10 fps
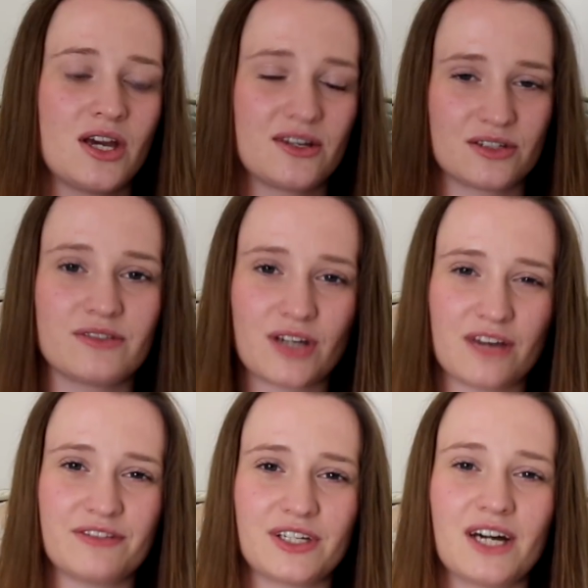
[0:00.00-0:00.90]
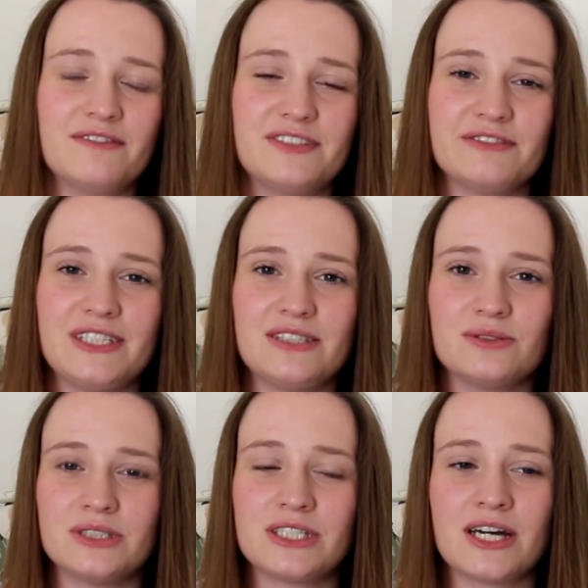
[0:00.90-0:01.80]
sort of going for the comfort reads
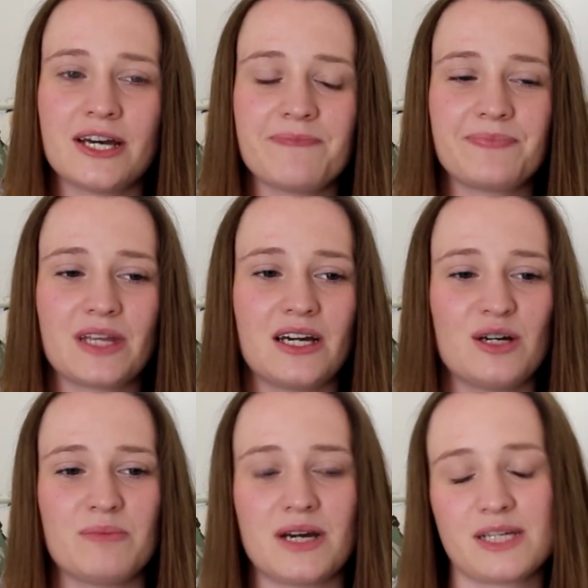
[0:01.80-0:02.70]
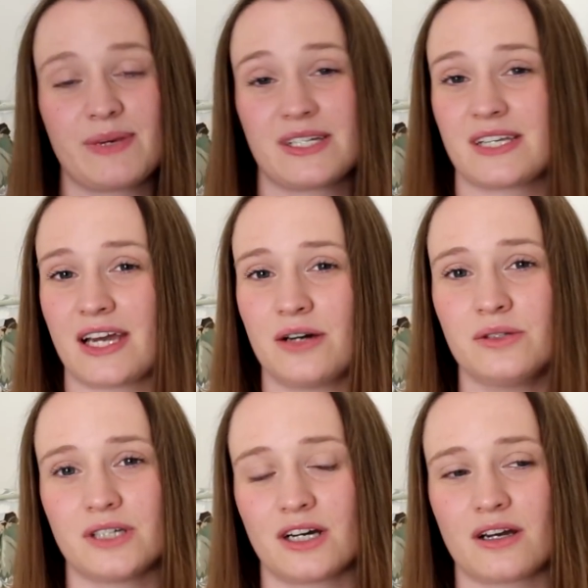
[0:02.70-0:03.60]
all the time. Um, I suppose as I get
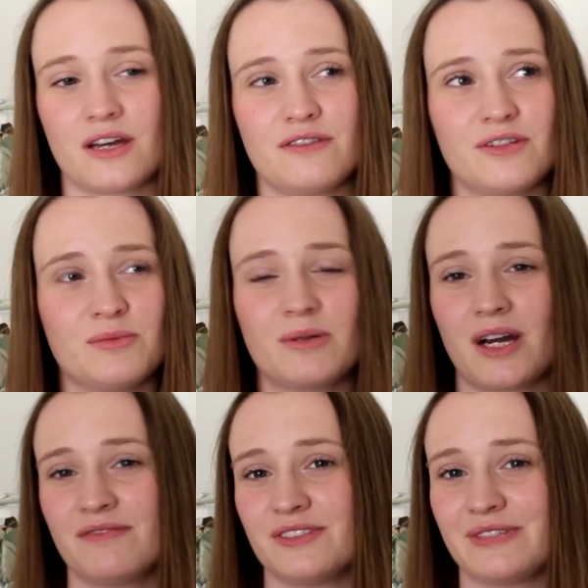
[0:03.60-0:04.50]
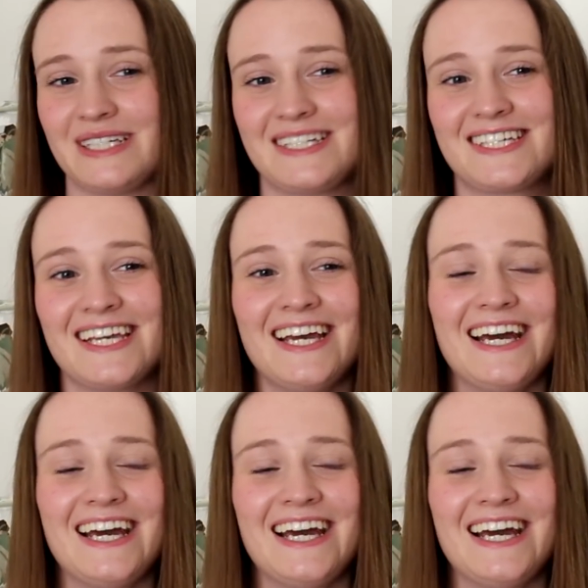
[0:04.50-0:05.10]
older I'll go for more comfort reads,